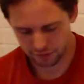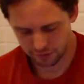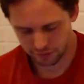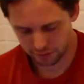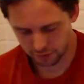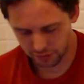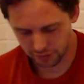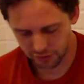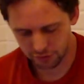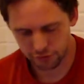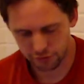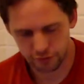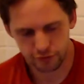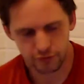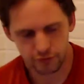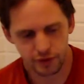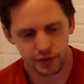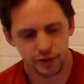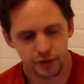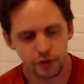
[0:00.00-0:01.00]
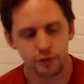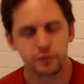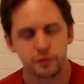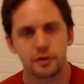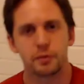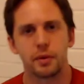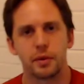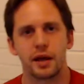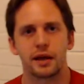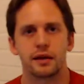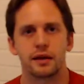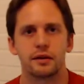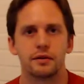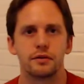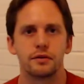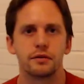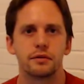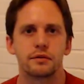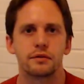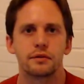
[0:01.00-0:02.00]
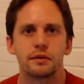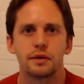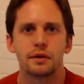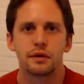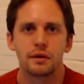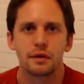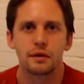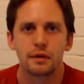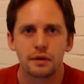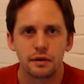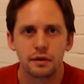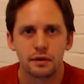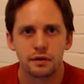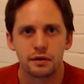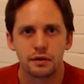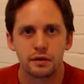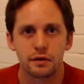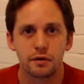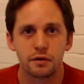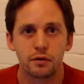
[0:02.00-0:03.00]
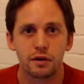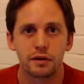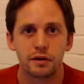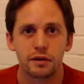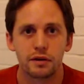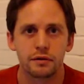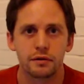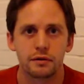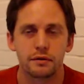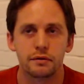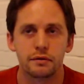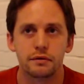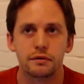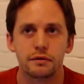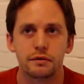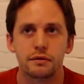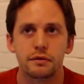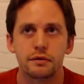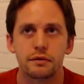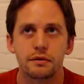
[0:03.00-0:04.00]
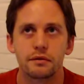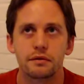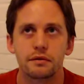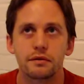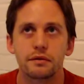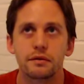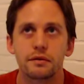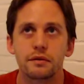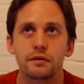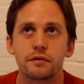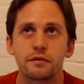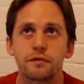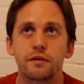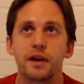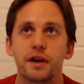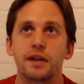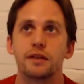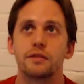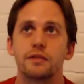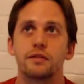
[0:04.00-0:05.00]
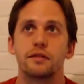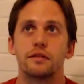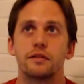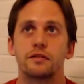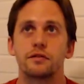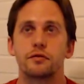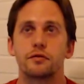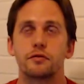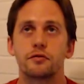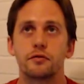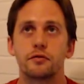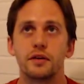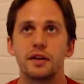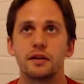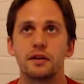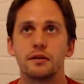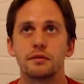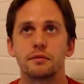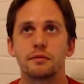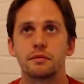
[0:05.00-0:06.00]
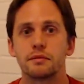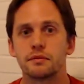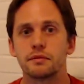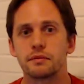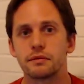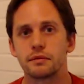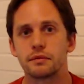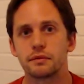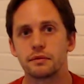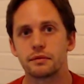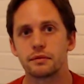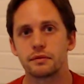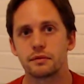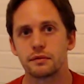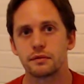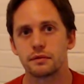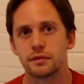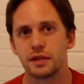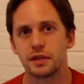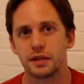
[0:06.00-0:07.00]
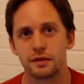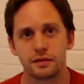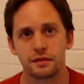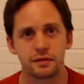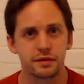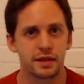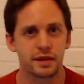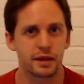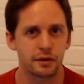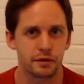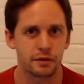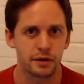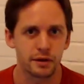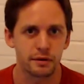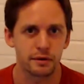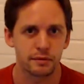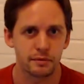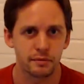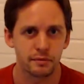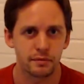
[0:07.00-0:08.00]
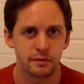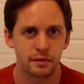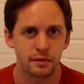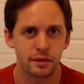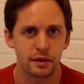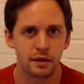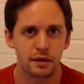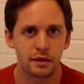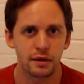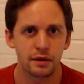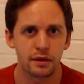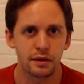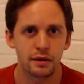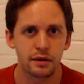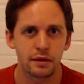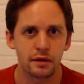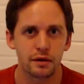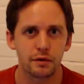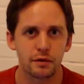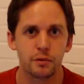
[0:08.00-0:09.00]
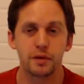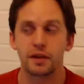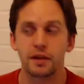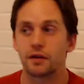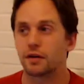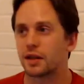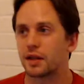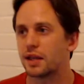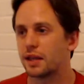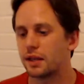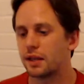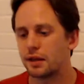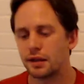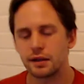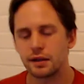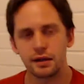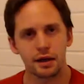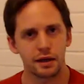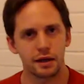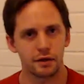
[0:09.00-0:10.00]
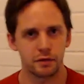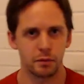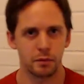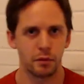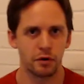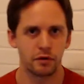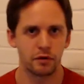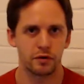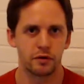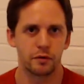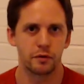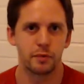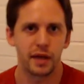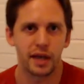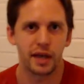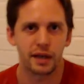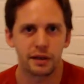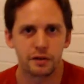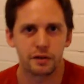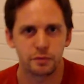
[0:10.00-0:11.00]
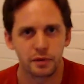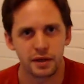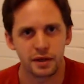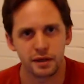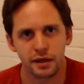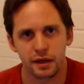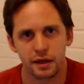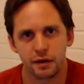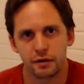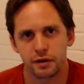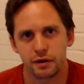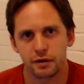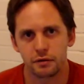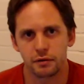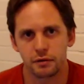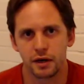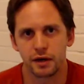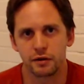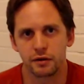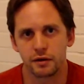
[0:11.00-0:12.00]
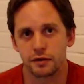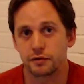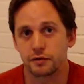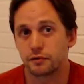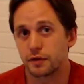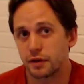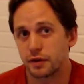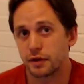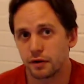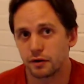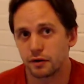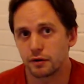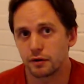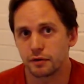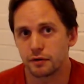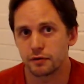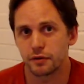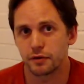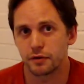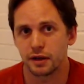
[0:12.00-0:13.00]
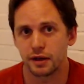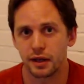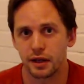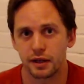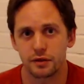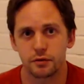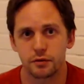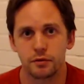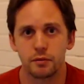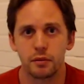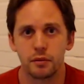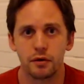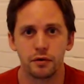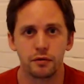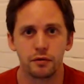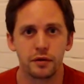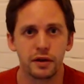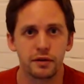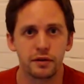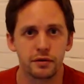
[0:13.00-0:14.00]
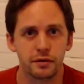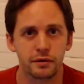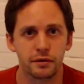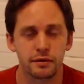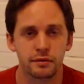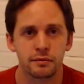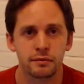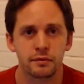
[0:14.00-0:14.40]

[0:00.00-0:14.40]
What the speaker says: When you first let go of your baggage, you're going to find a sense of freedom that is scary. Without any kind of emotional baggage being carried around, it's very hard to find actual motivation.